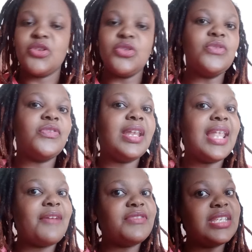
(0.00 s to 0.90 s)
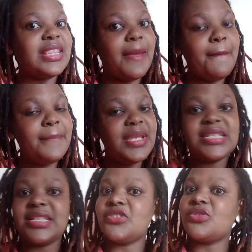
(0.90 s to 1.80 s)
you've loved them,
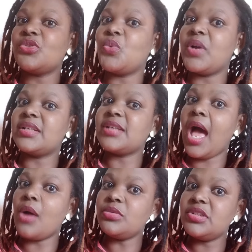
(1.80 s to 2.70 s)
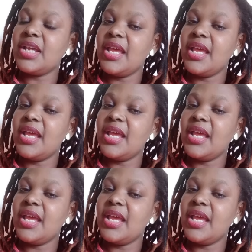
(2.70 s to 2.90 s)
it has not worked out.